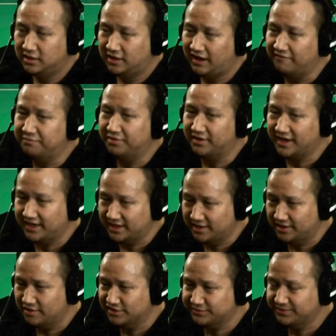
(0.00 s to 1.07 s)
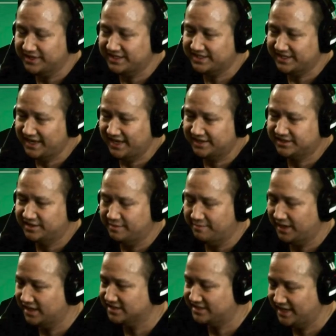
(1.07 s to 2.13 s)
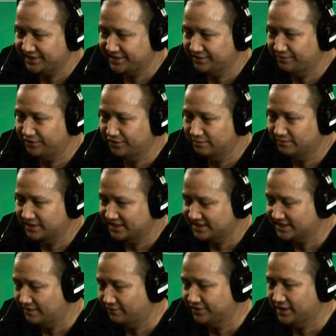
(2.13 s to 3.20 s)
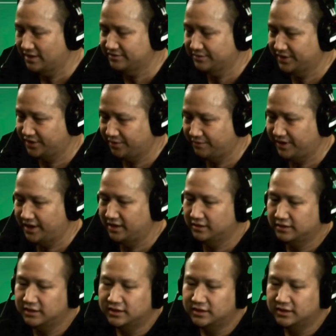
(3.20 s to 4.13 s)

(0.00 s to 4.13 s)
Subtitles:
have played in nosebleed stakes, the biggest in the room, in several times in my career.